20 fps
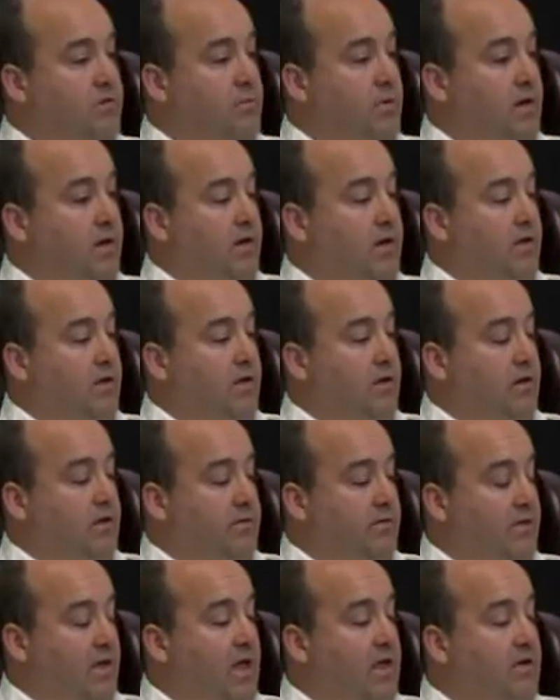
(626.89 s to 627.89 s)
make it
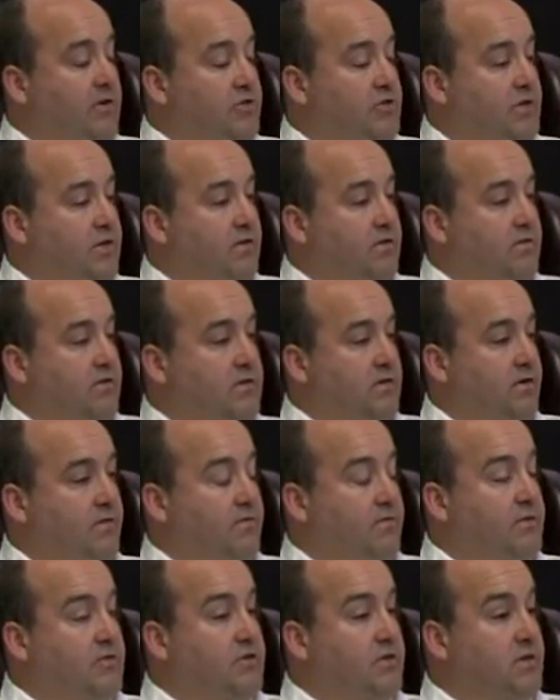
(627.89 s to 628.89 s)
as energy as
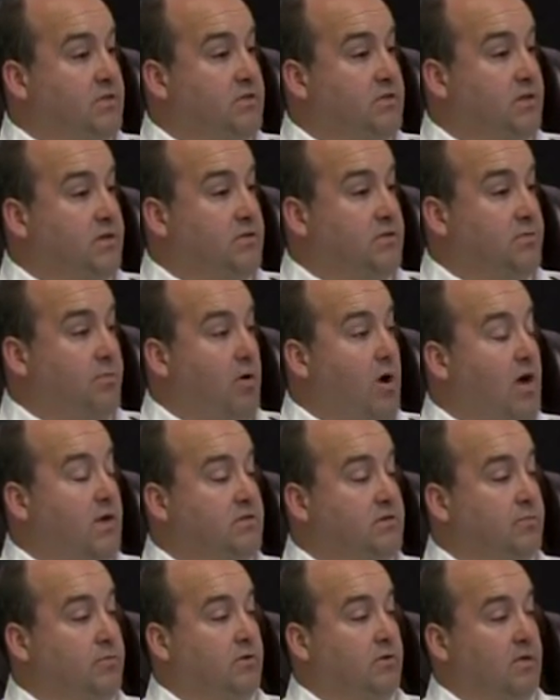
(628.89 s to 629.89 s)
efficient as
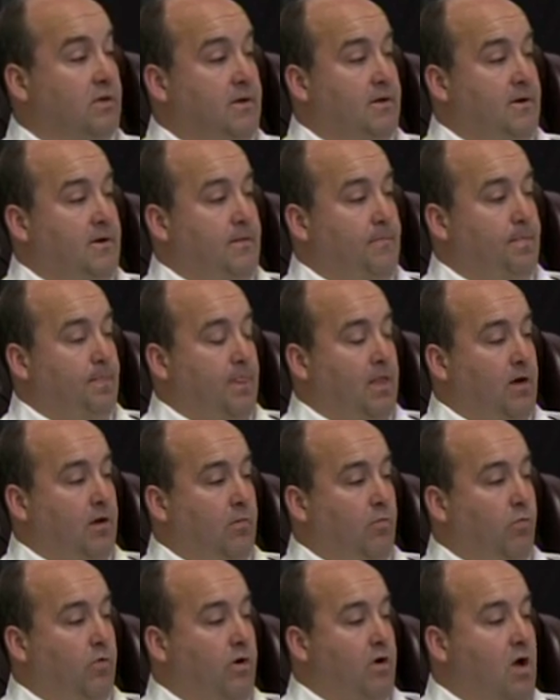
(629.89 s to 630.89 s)
possible.
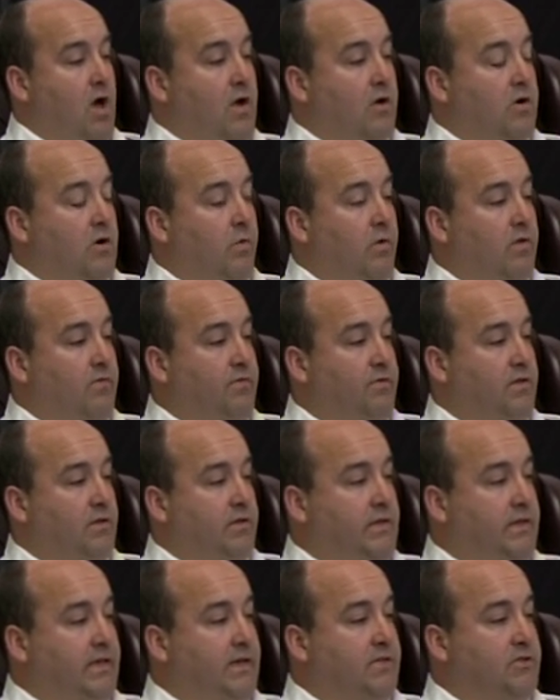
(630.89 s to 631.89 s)
We're not going for the
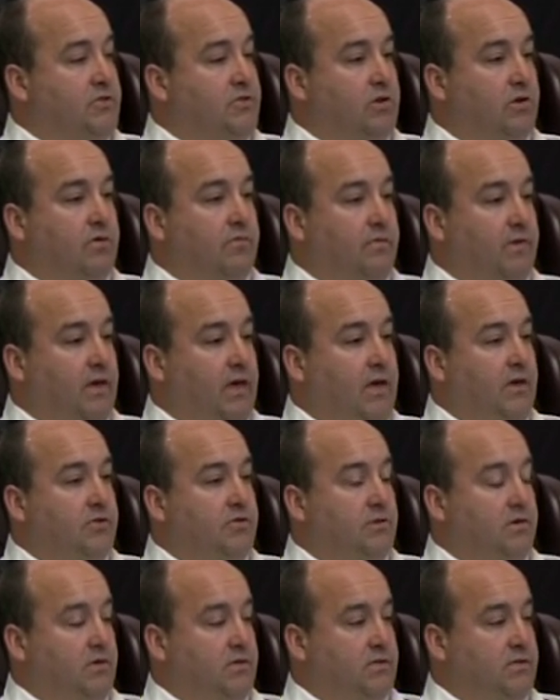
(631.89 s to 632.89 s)
LEED
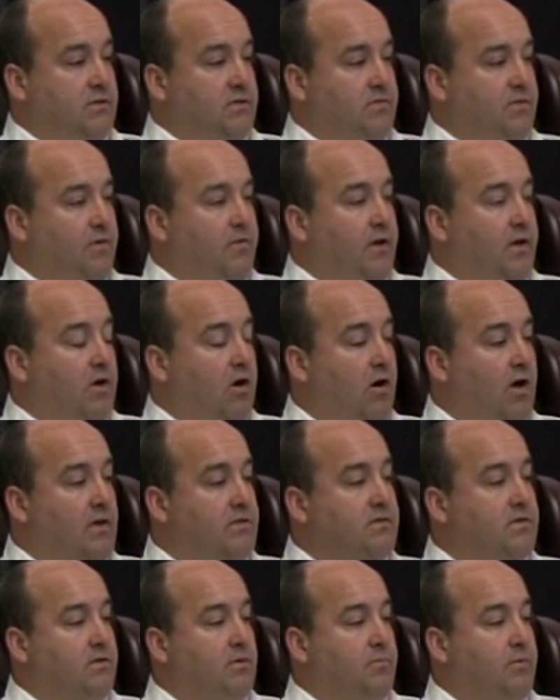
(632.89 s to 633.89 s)
certification because it's very
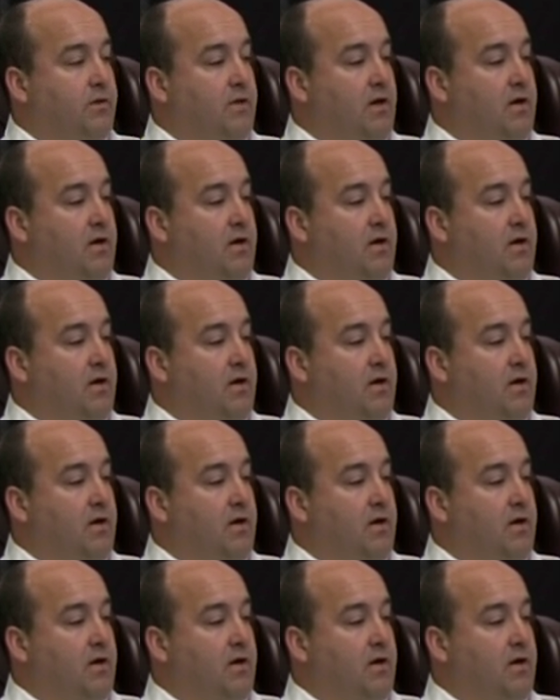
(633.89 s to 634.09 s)
costly, but yet